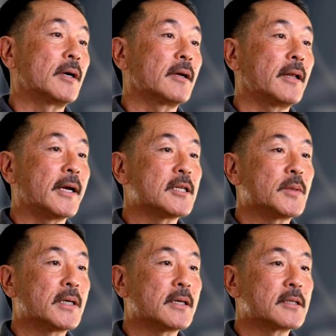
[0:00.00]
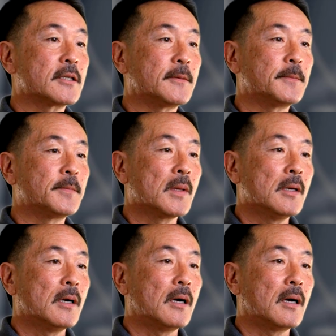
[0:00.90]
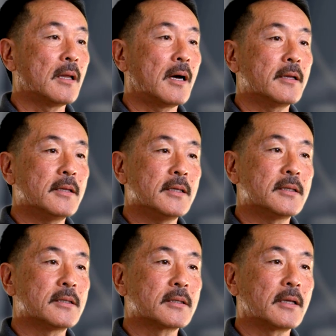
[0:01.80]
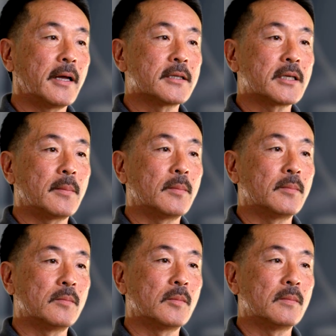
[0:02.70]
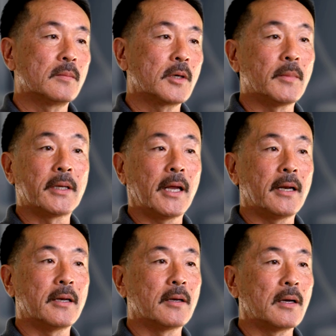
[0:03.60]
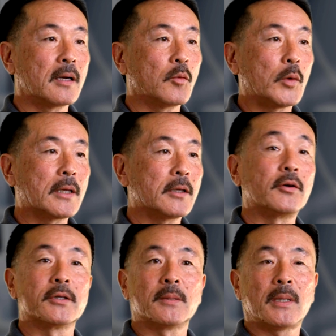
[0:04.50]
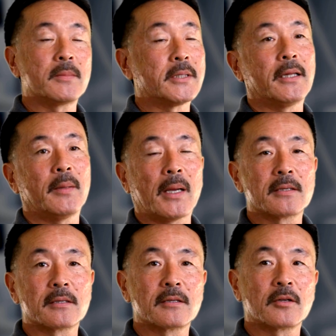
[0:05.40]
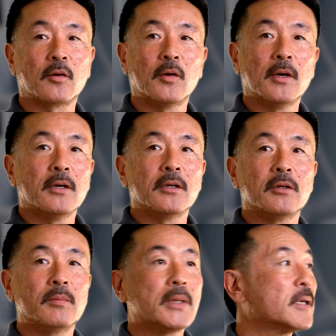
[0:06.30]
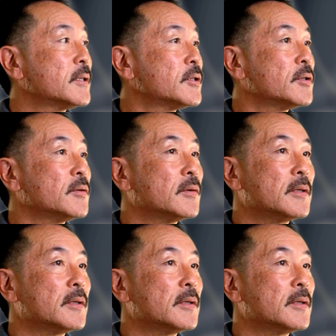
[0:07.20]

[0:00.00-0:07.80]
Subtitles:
our clients because a lot of these clients I'm communicating on a weekly or sometimes daily basis. So you begin to